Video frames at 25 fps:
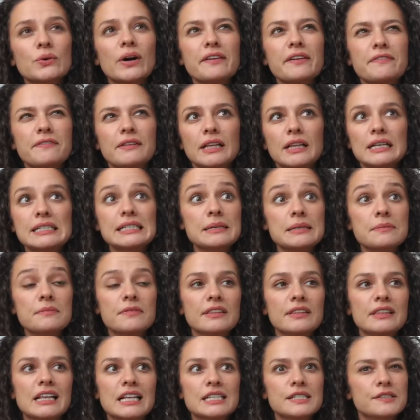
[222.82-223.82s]
I feel like
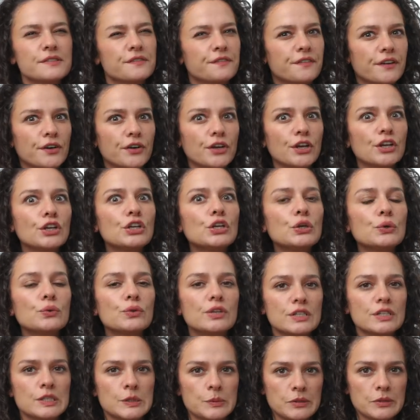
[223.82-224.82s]
something that's very new
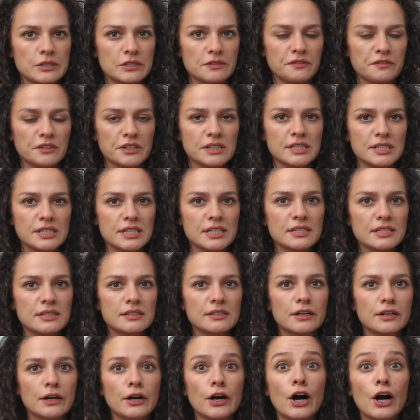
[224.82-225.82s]
this specific
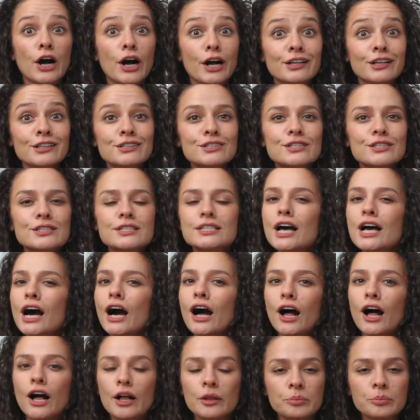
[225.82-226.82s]
season are hearts.
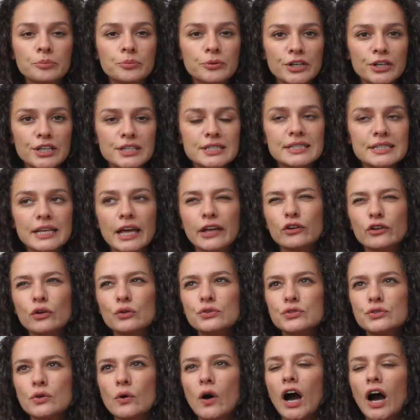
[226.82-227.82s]
Heart prints and
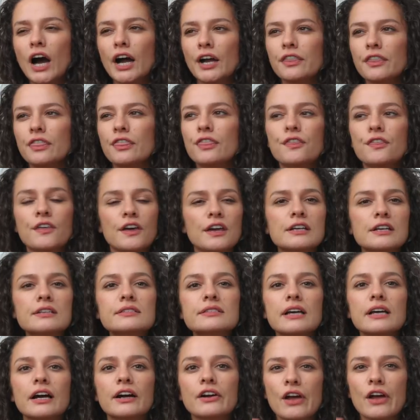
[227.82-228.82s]
also heart
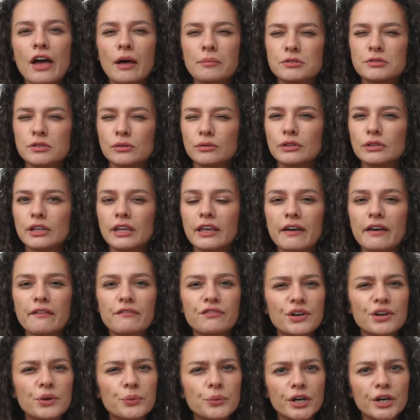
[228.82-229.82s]
things are absolutely
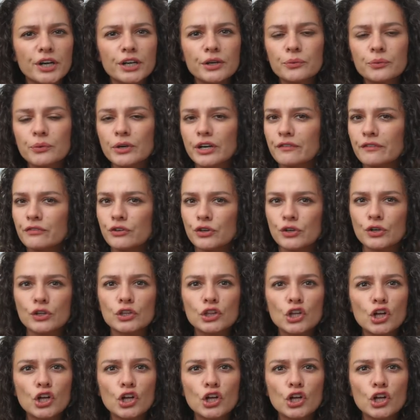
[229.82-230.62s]
everywhere, wherever you